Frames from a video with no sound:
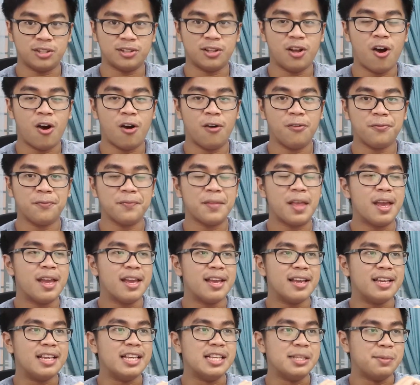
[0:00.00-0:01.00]
off
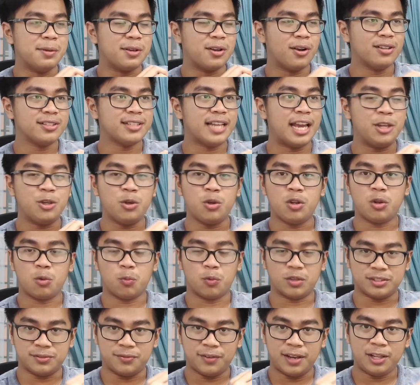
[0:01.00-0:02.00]
is because I knew it
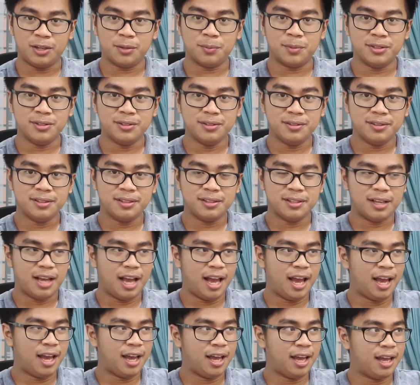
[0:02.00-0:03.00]
was valuable.
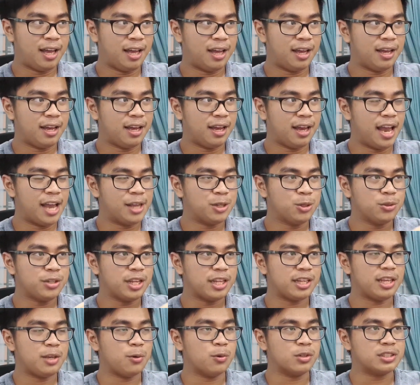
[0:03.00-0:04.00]
I know
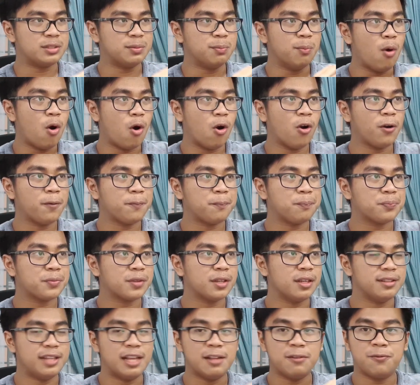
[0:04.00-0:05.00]
that it was more
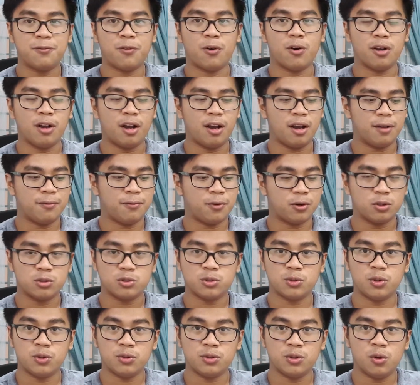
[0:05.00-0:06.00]
than for those
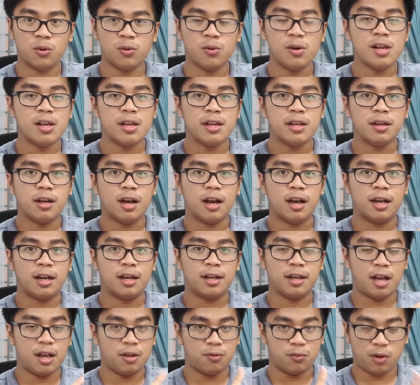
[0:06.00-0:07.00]
who don't know,
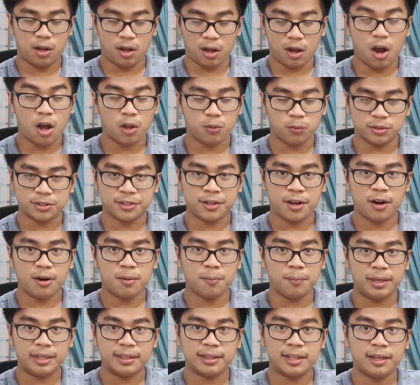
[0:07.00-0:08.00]
a Hot Wheels car
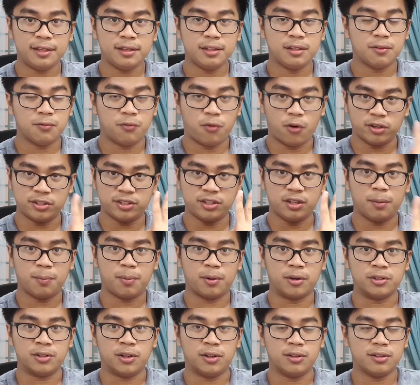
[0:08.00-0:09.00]
mainline for
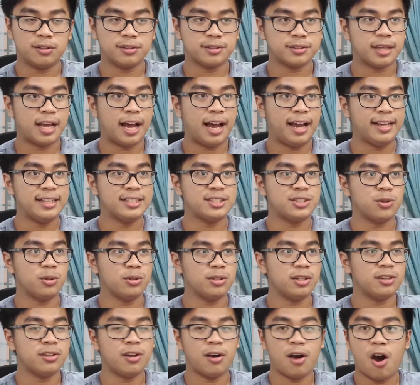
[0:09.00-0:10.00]
Singapore dollars. I
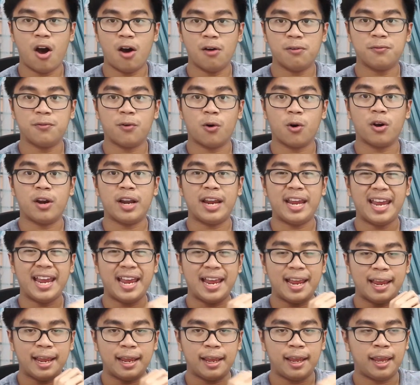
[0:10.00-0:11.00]
sold it off for
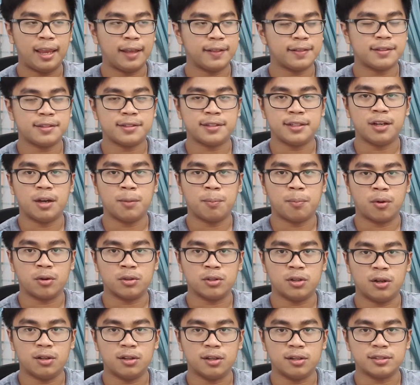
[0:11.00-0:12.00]
8 Singapore
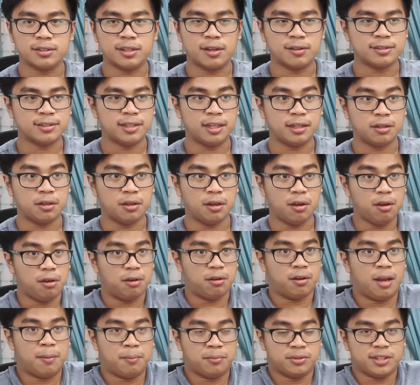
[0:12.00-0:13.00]
dollars. I was like,
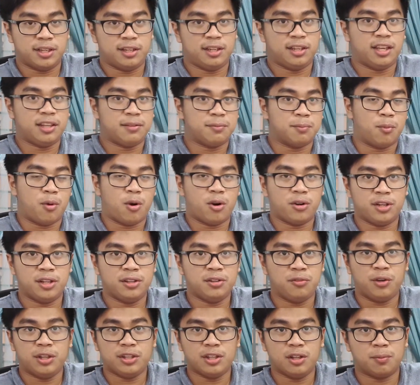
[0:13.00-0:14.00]
I'm selling it more
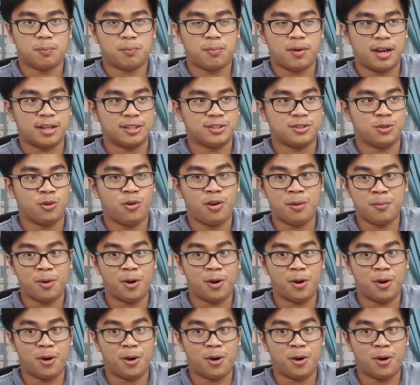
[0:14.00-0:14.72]
than retail price, so I'm